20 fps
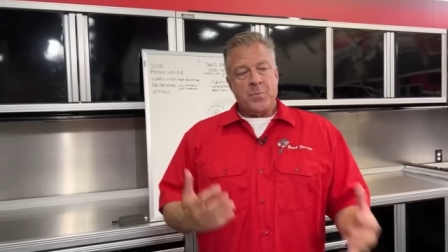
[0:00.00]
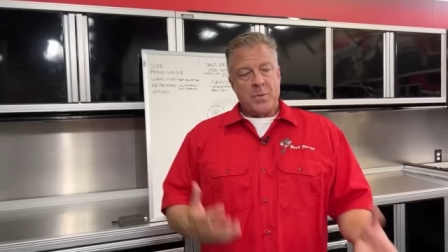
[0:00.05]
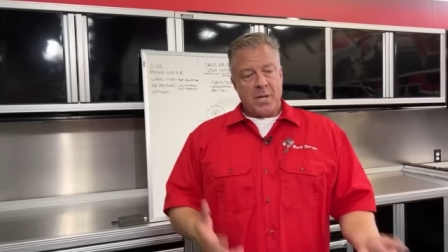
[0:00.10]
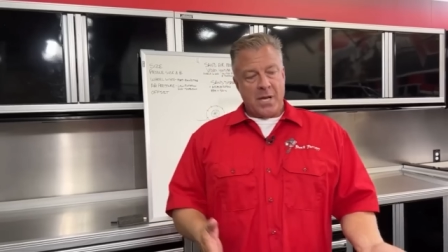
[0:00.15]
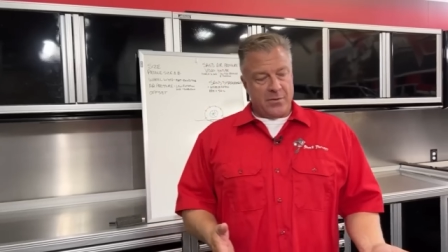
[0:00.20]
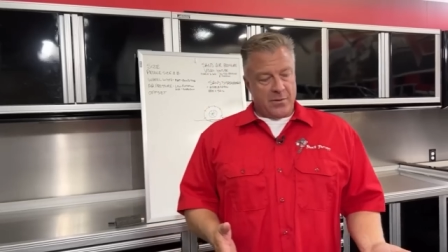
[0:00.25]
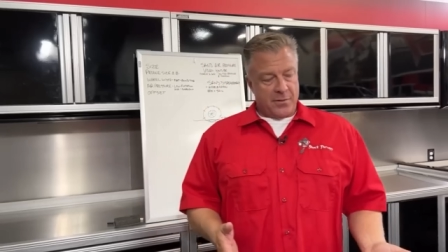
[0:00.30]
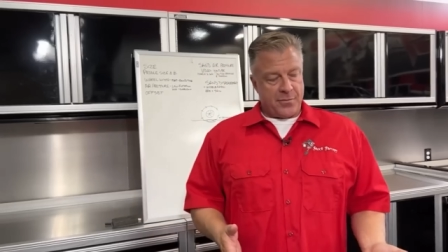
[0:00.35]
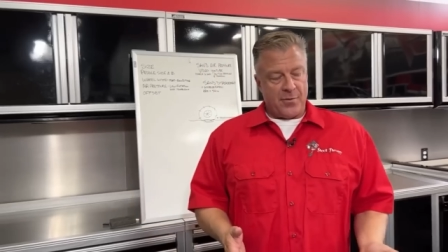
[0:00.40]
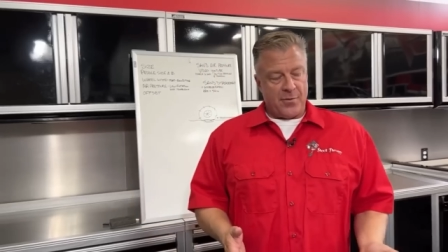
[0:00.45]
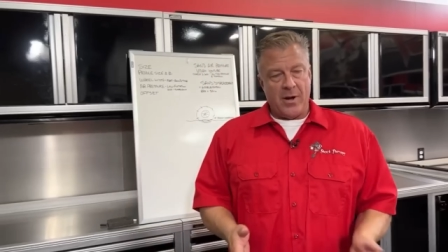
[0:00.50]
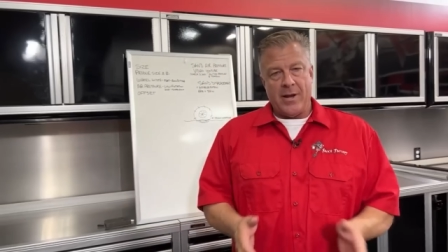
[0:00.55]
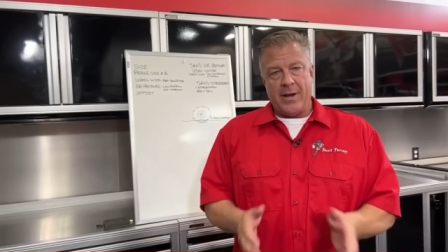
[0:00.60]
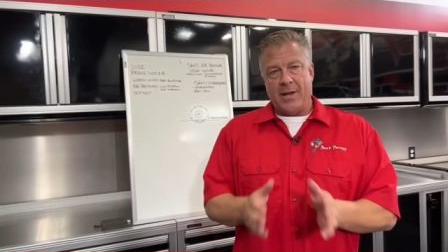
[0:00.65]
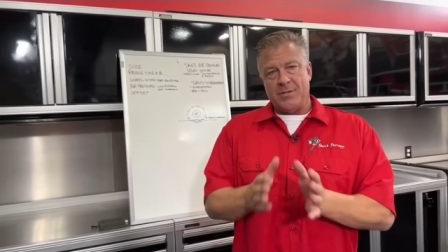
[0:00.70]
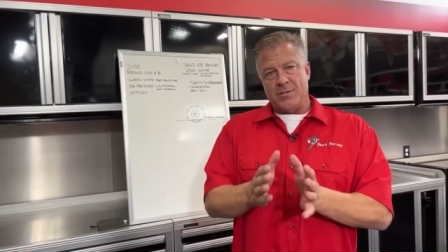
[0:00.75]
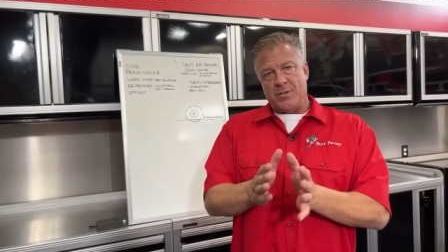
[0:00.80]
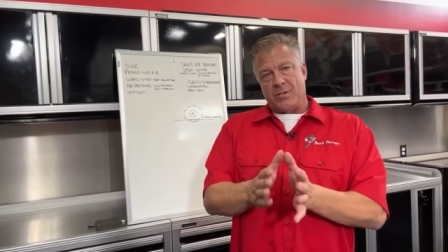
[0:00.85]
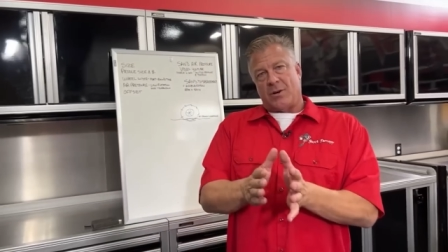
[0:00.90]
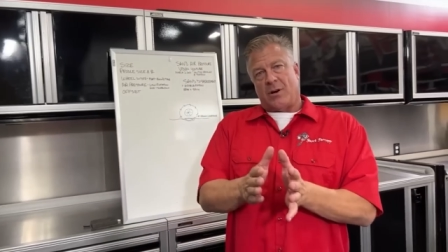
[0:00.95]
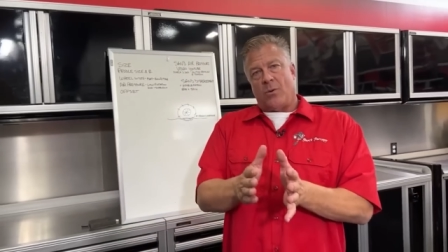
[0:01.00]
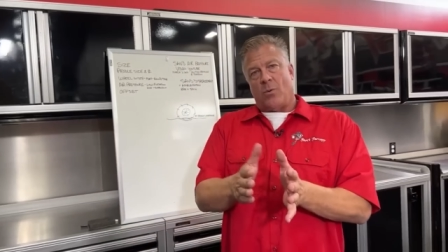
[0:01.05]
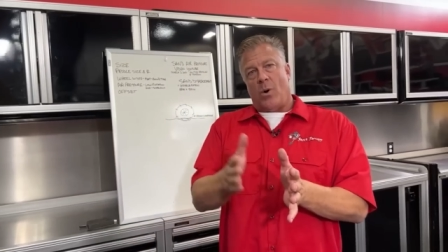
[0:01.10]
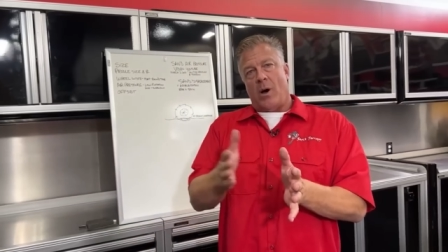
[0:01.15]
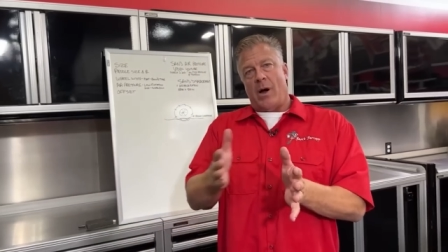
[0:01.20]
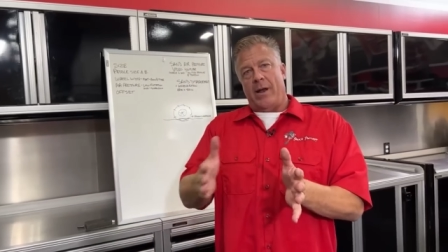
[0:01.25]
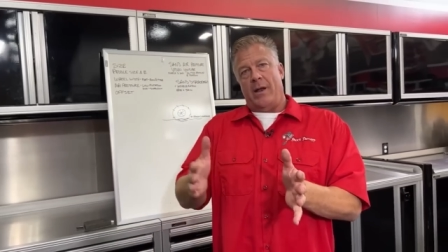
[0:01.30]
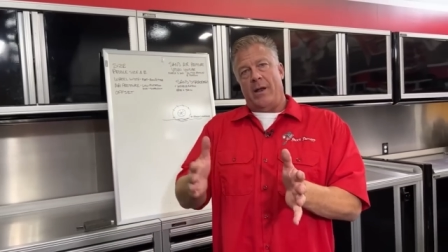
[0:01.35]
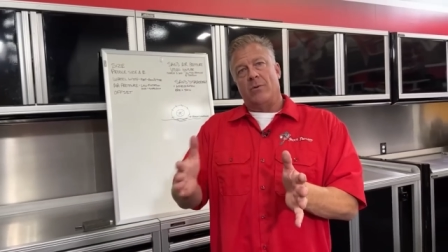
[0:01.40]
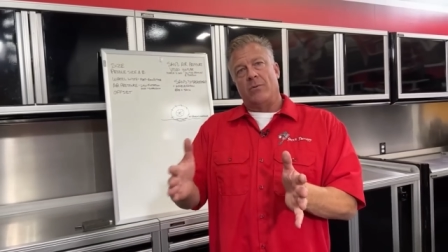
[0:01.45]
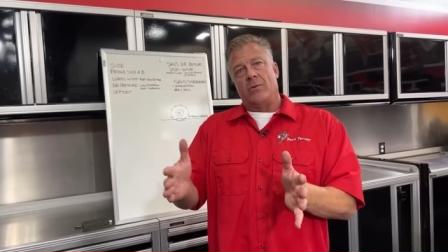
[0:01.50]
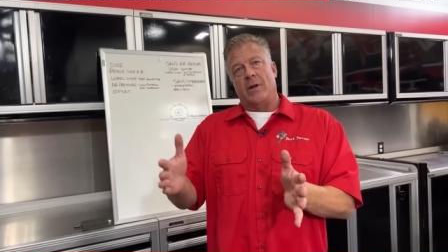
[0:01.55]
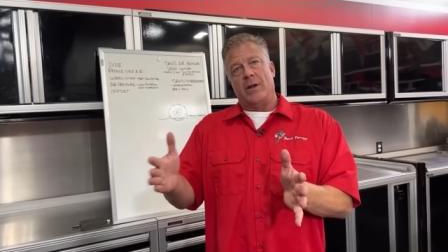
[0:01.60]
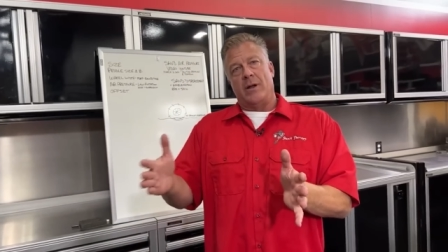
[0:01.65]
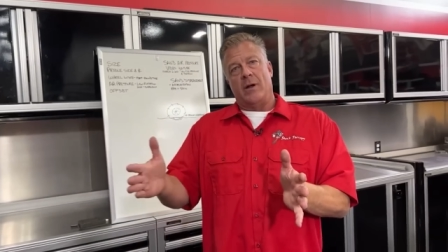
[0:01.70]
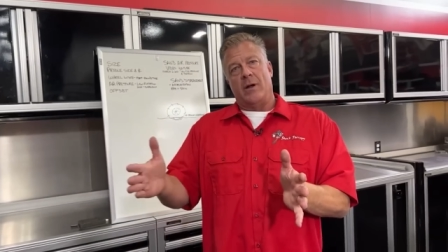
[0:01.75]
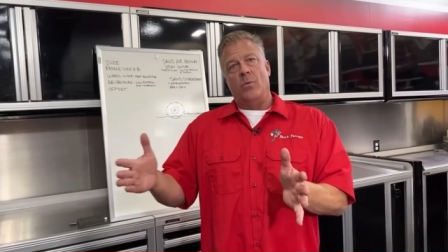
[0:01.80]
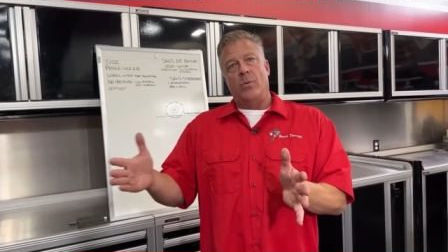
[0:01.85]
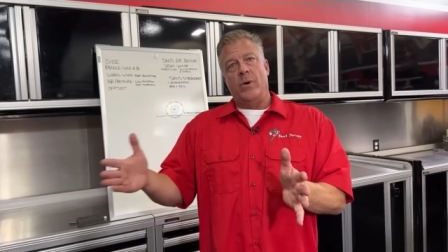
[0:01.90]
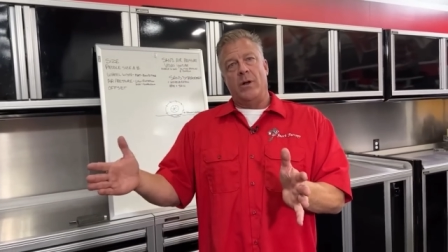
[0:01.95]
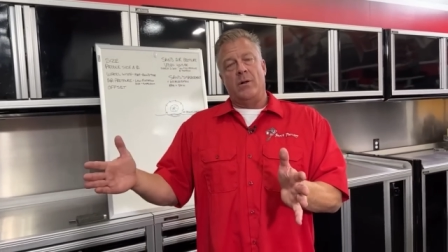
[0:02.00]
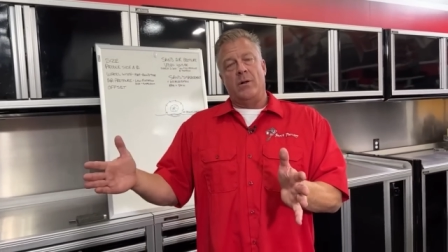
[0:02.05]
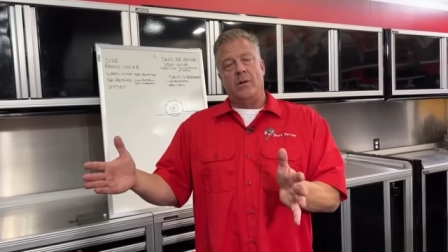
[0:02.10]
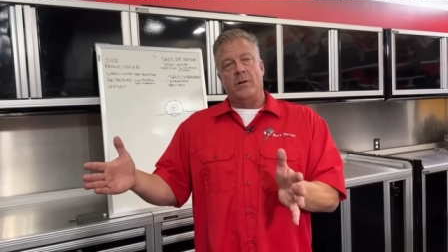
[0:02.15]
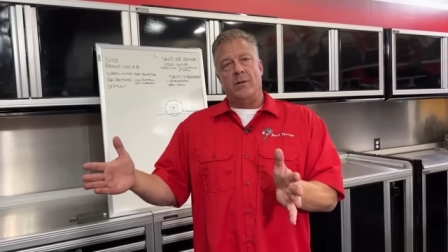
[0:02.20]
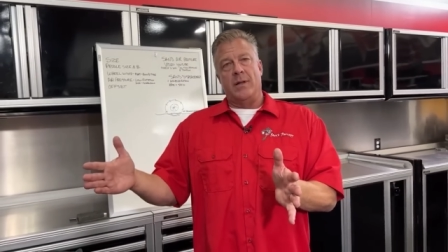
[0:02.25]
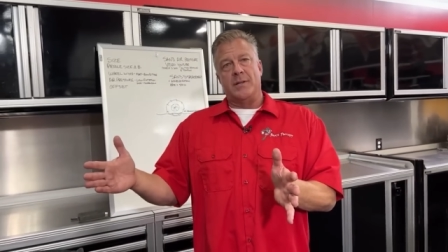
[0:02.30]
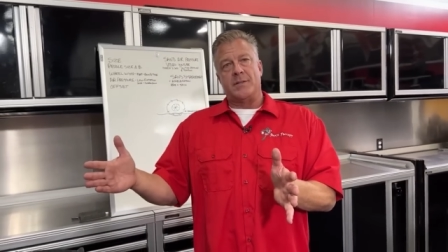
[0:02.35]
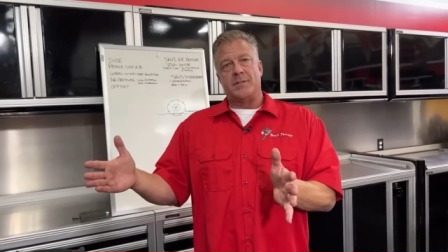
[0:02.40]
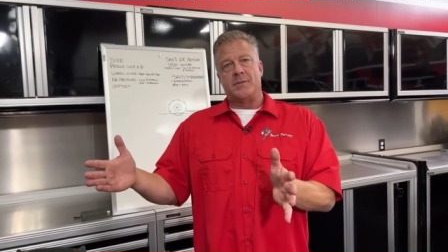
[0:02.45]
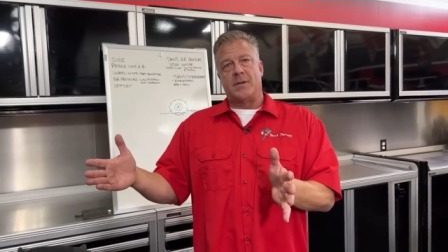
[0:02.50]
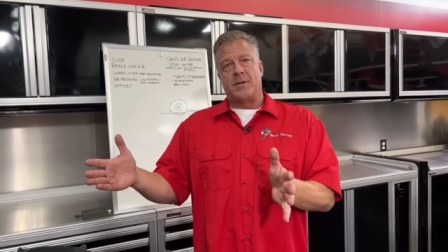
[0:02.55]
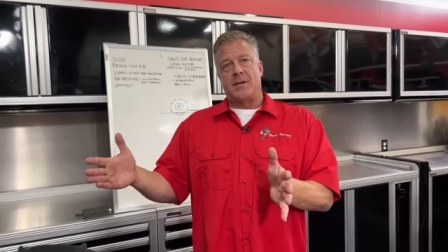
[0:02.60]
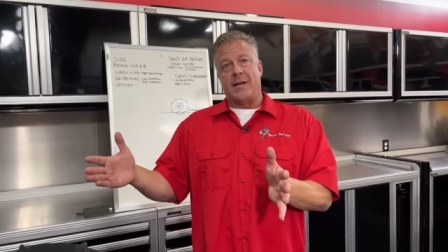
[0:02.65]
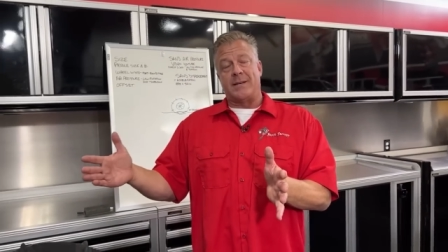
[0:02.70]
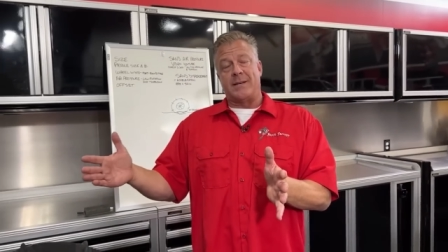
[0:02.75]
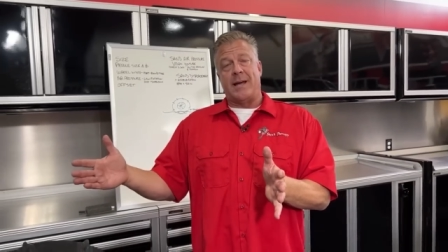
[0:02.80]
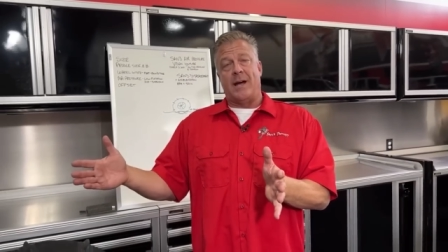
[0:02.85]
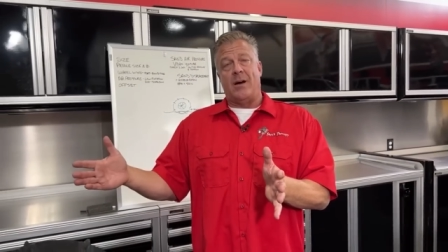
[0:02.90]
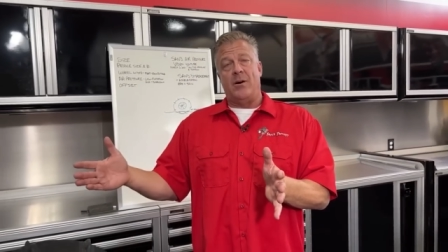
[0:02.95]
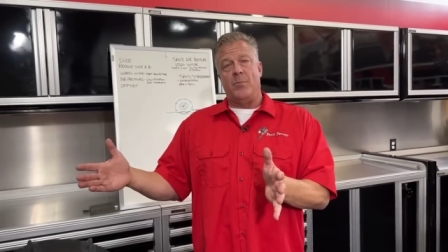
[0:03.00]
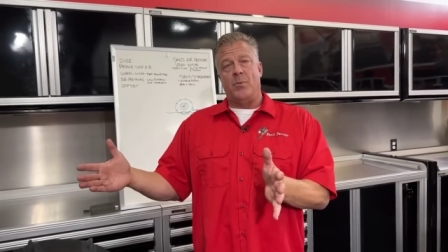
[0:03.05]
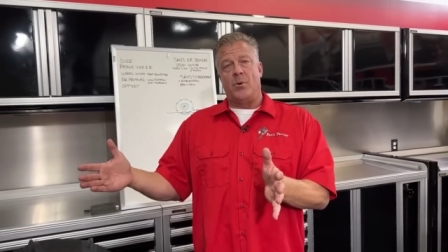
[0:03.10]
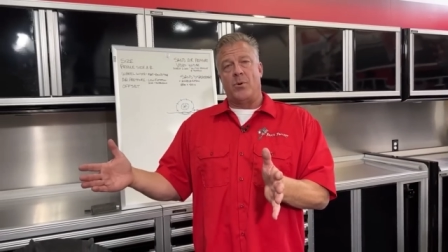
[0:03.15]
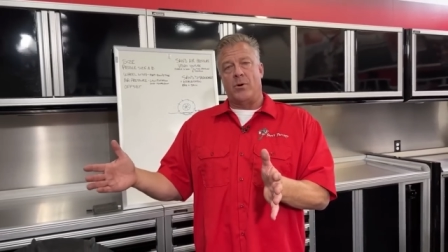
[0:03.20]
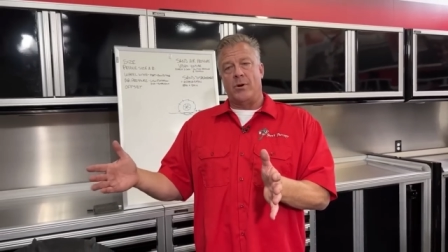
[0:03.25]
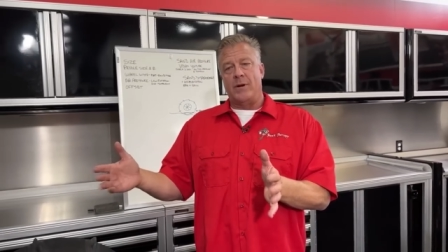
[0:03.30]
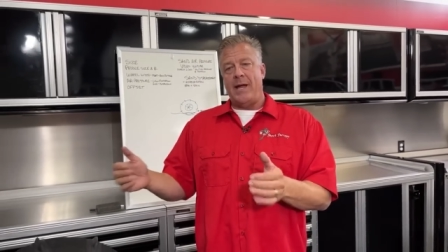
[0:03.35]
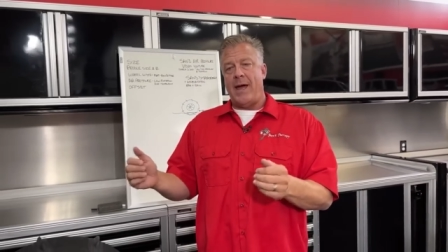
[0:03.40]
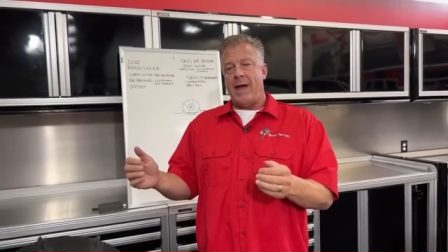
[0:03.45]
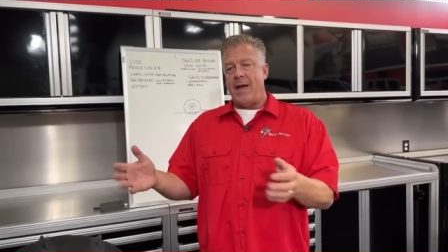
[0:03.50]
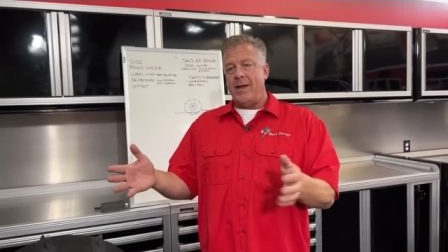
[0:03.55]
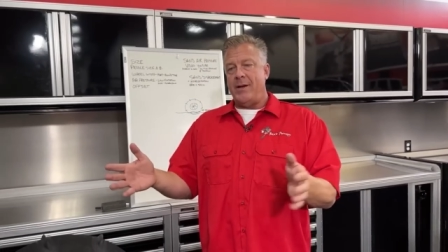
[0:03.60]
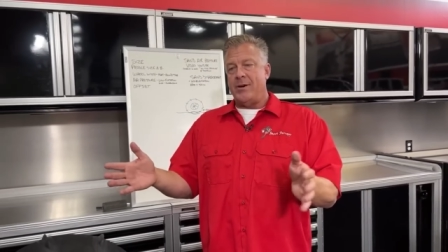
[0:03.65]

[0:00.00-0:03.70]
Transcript: In the front, as you start running a wheel that's kicked out more, yeah,